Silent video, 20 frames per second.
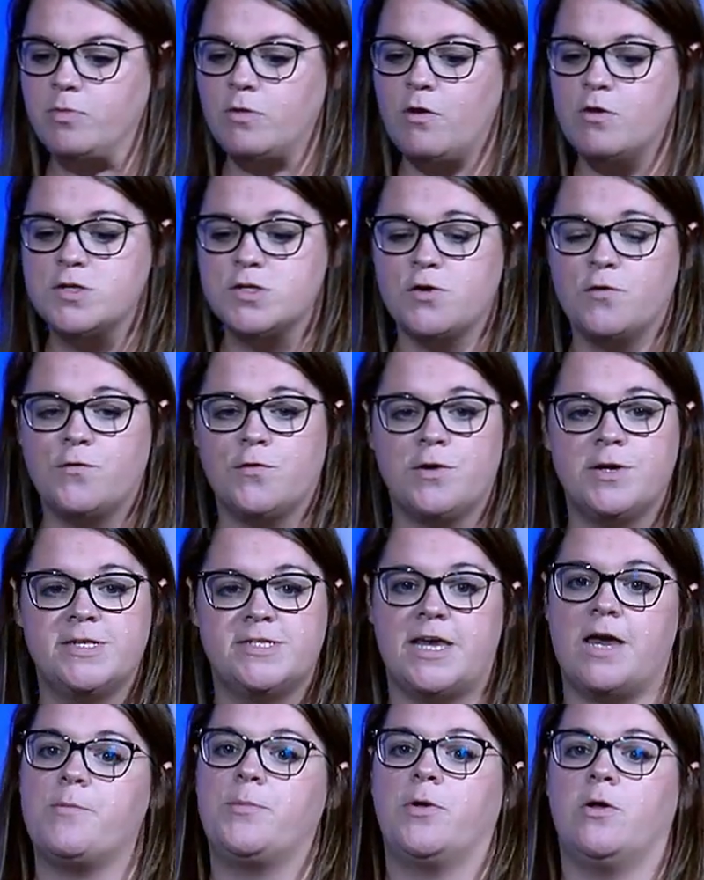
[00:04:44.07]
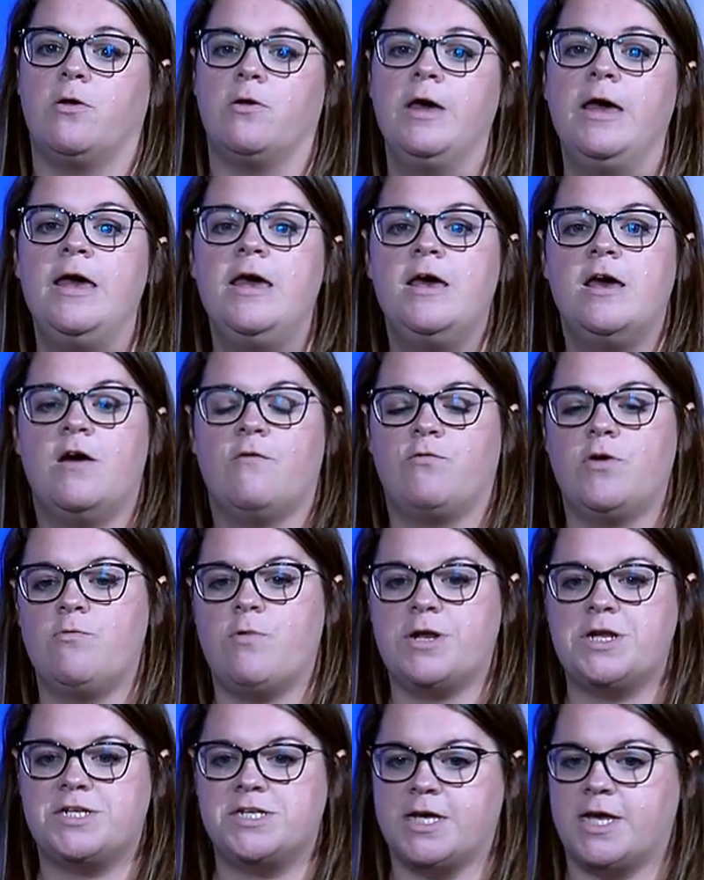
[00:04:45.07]
So for example, if we
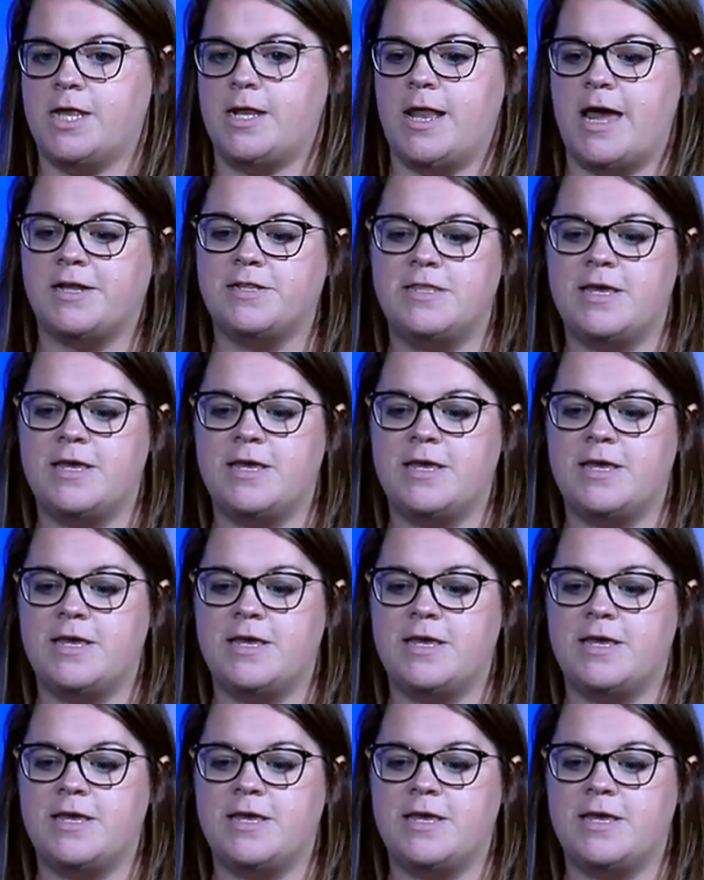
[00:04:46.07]
wanted to connect